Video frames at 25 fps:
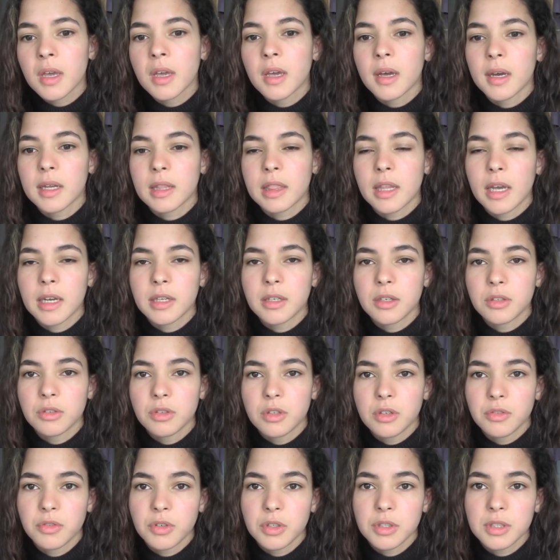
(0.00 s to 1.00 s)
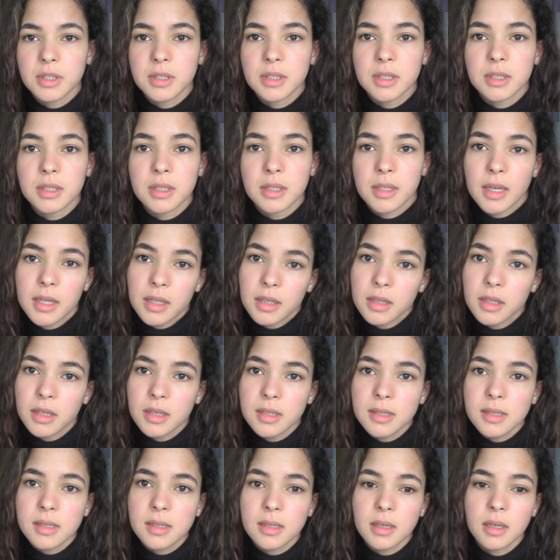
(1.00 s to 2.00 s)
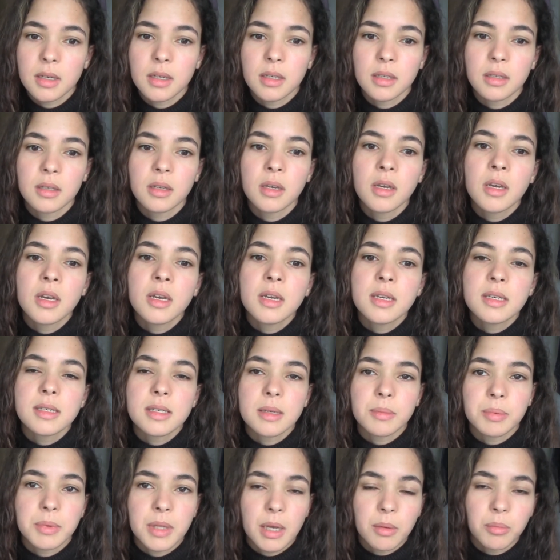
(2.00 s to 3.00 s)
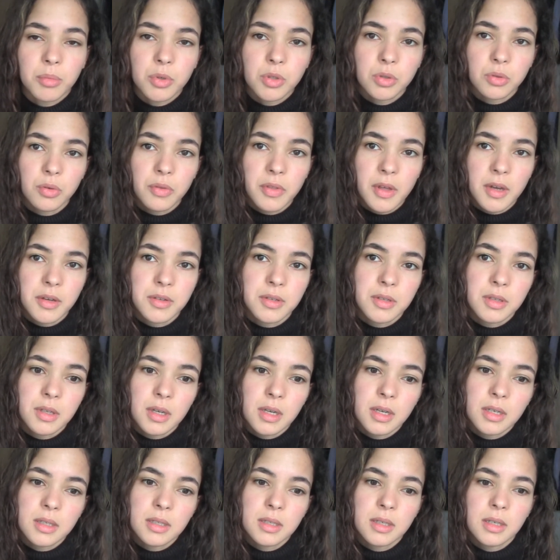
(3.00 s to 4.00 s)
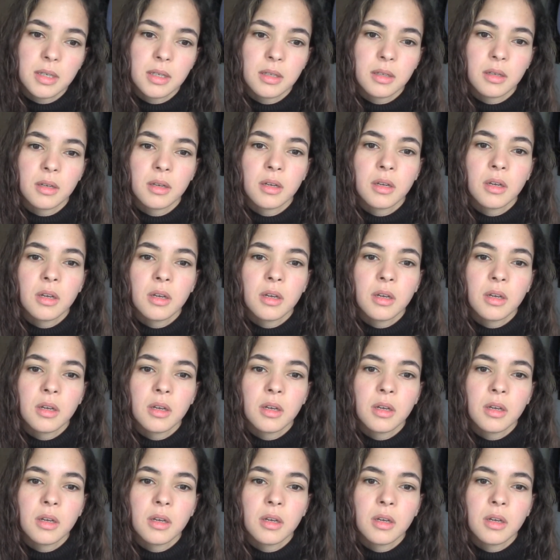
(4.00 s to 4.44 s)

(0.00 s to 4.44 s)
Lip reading: at Leiden University in the Netherlands in September 2018.